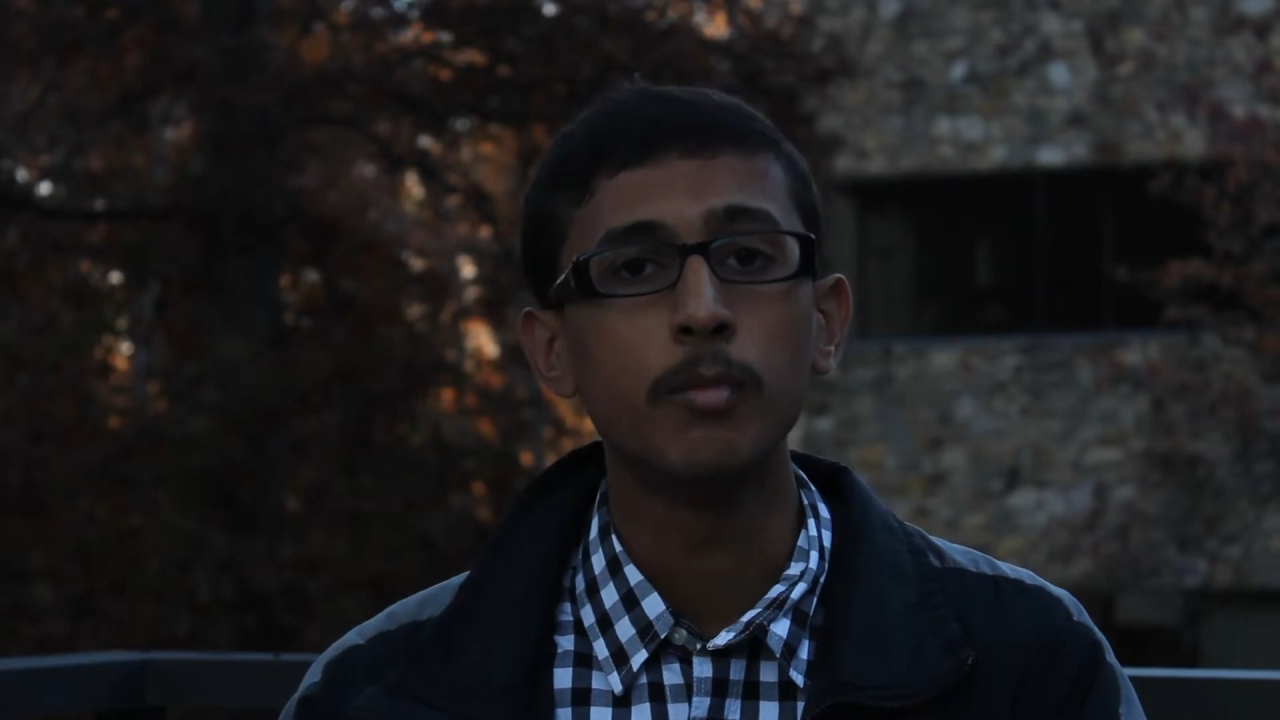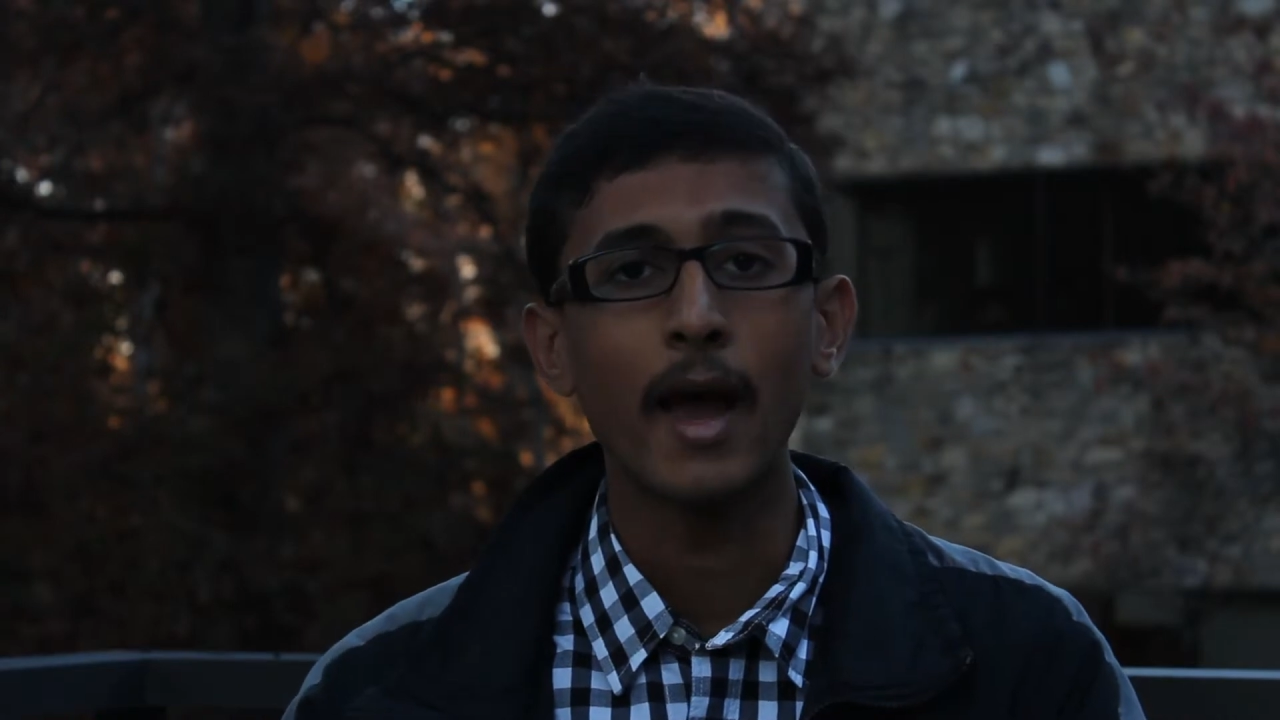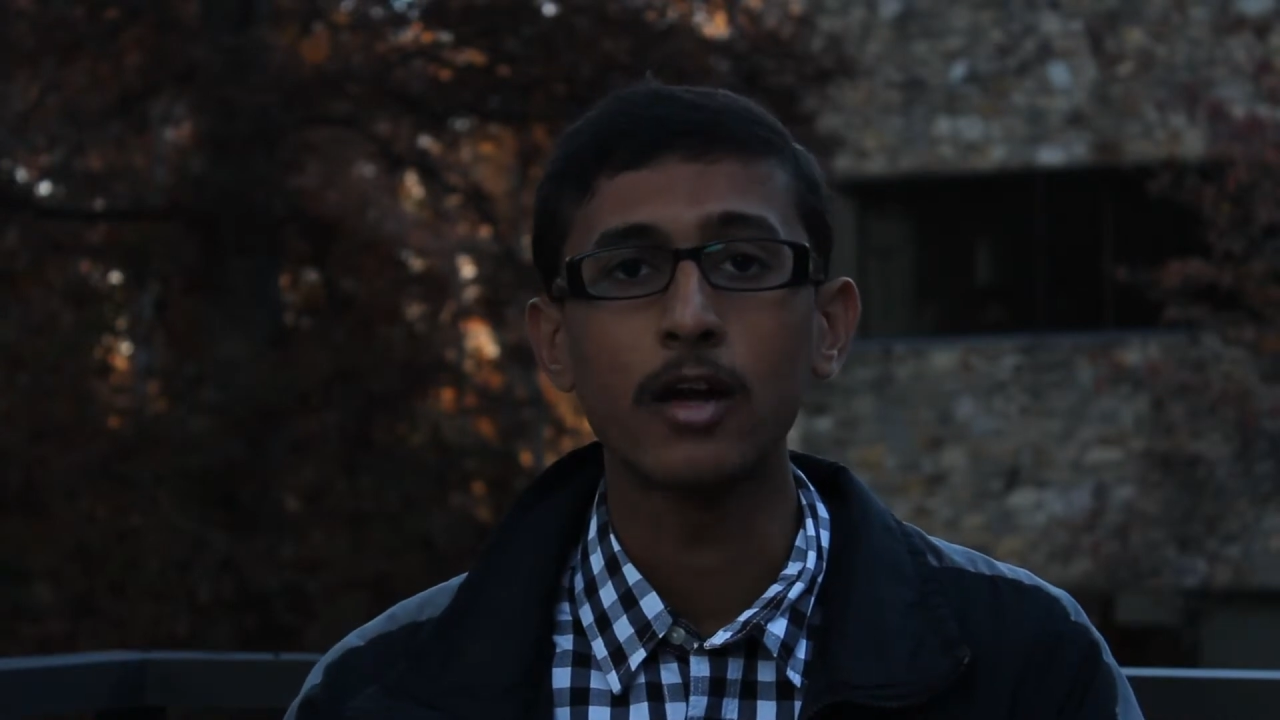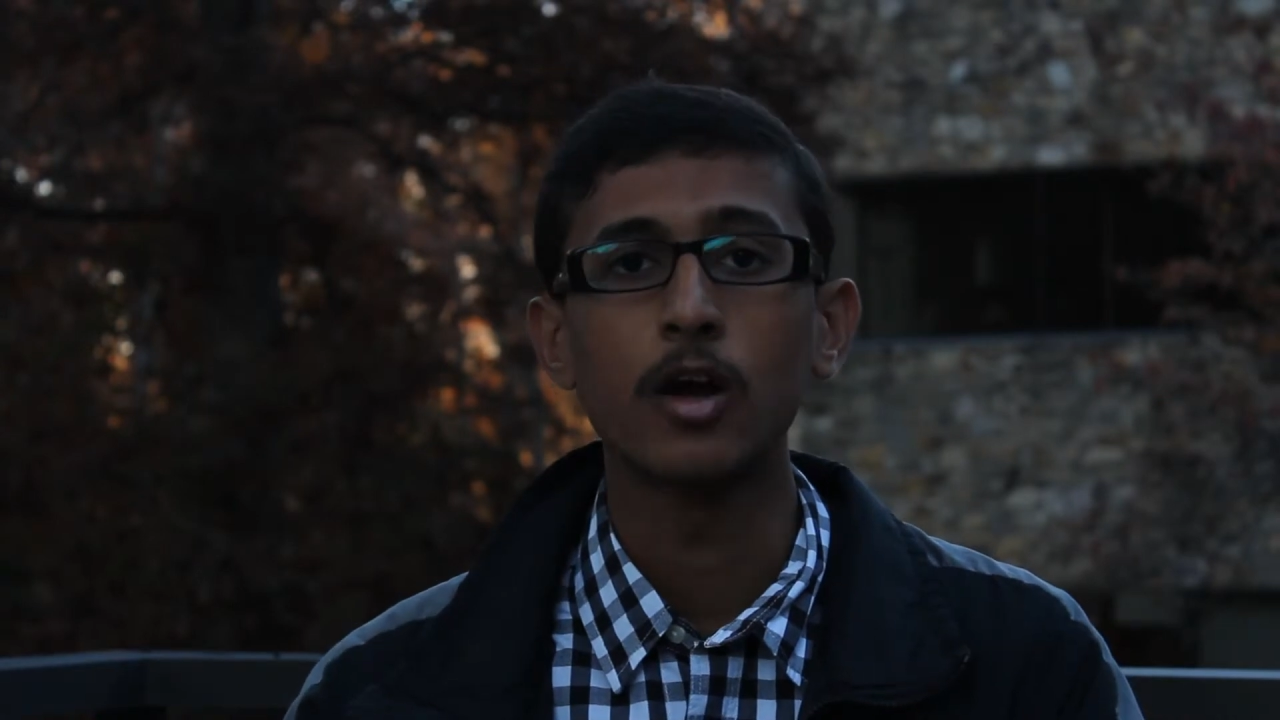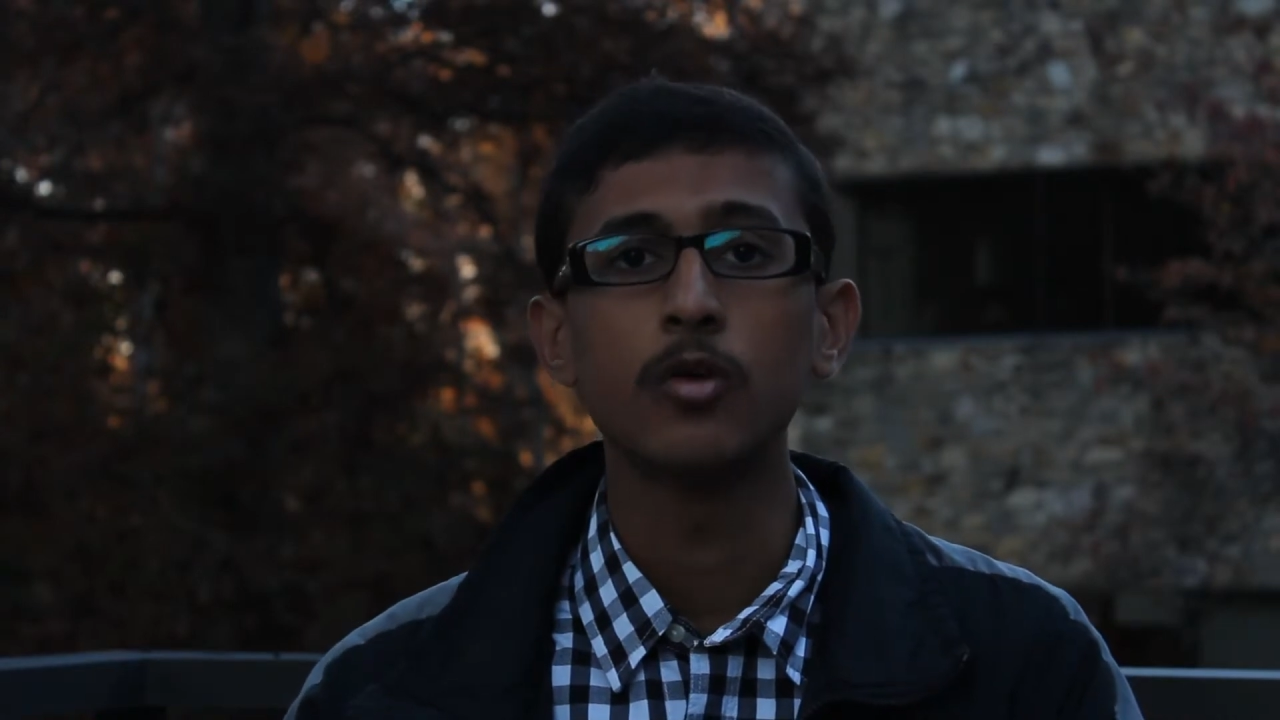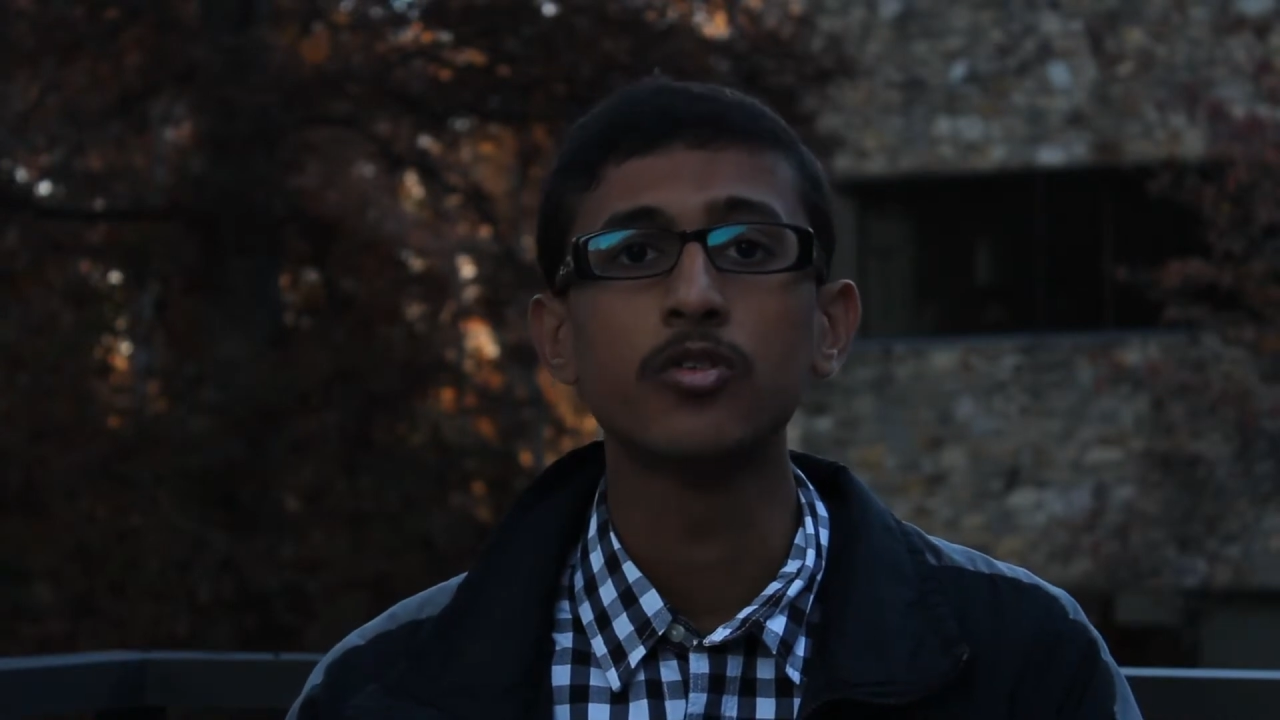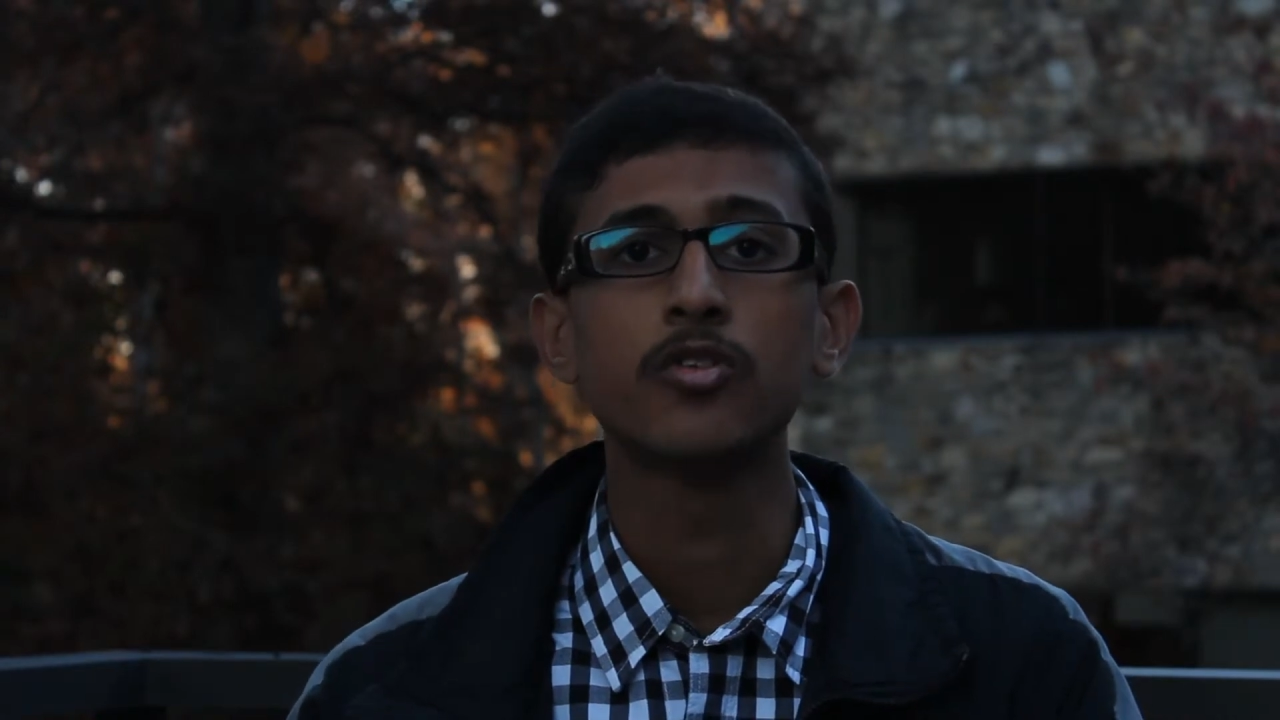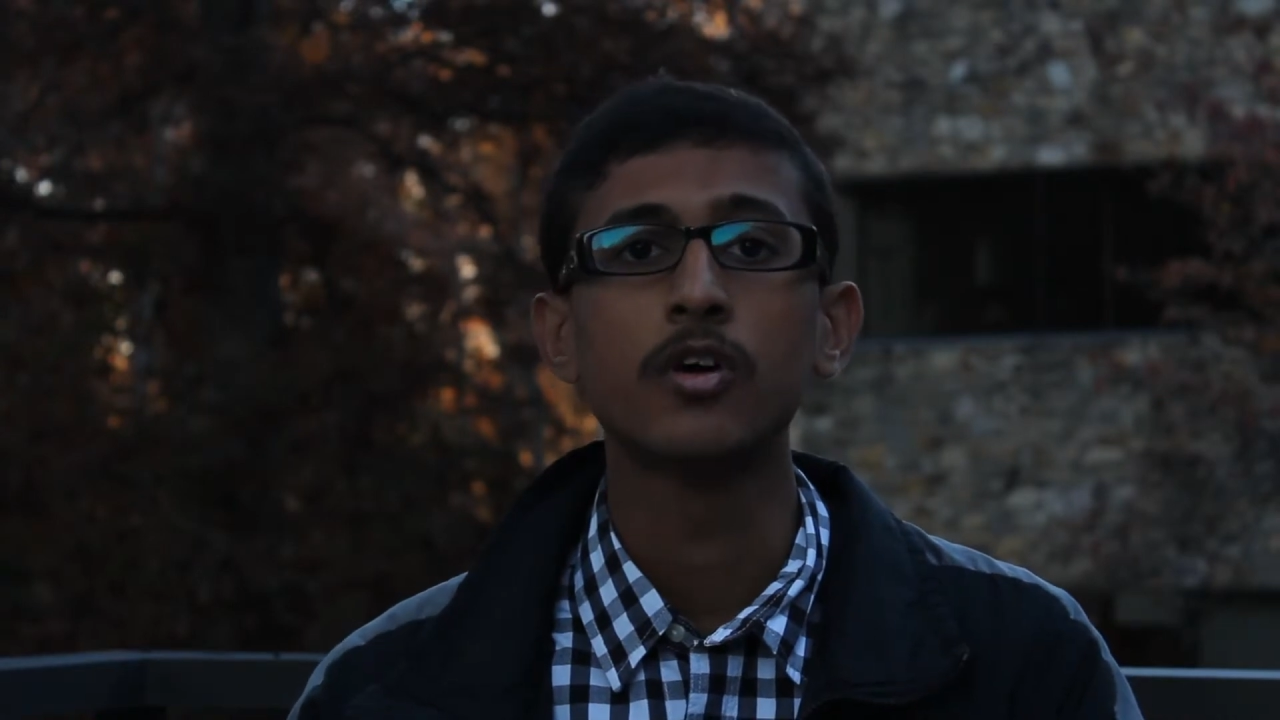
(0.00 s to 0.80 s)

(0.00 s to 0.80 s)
backgrounds.